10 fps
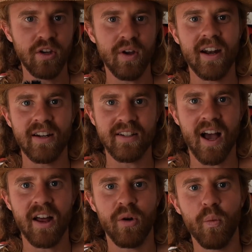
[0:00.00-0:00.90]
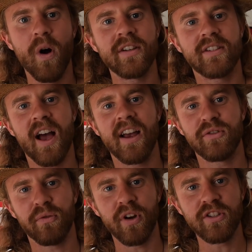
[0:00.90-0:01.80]
You got to decide on what size
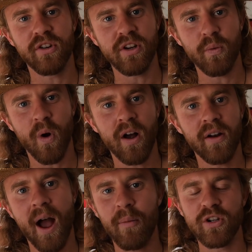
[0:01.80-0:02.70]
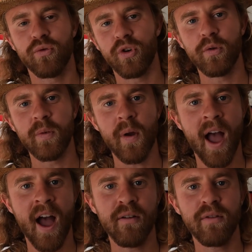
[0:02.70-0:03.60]
freezer you want, how much room you
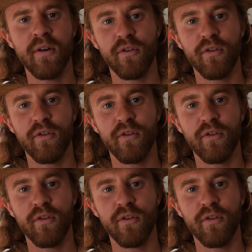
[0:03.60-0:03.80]
have.